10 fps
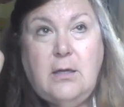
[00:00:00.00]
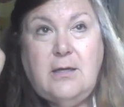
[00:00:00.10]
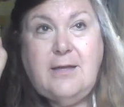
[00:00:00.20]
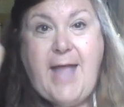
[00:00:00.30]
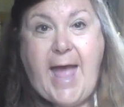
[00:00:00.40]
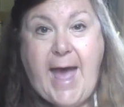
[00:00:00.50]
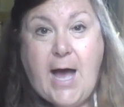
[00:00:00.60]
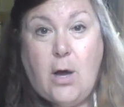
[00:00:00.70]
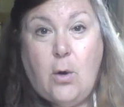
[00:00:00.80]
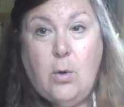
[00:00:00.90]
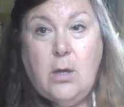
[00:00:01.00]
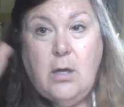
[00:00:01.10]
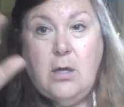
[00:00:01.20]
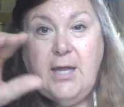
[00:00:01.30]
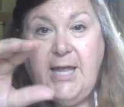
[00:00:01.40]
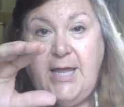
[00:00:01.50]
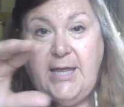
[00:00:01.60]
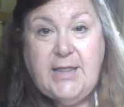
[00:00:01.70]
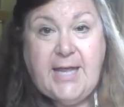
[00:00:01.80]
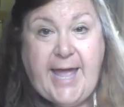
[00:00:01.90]
Now,
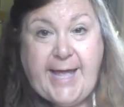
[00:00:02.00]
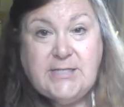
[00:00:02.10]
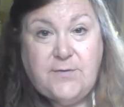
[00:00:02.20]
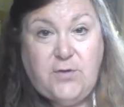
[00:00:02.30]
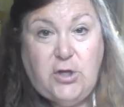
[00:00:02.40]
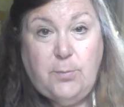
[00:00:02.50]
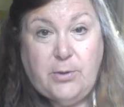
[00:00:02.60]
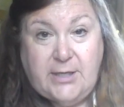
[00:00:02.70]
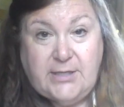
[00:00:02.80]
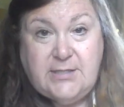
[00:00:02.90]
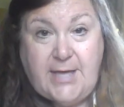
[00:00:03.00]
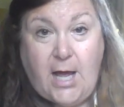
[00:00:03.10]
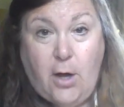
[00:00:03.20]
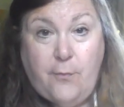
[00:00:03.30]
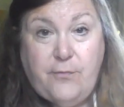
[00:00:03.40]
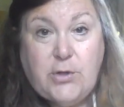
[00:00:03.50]
in the case of Hubert itself,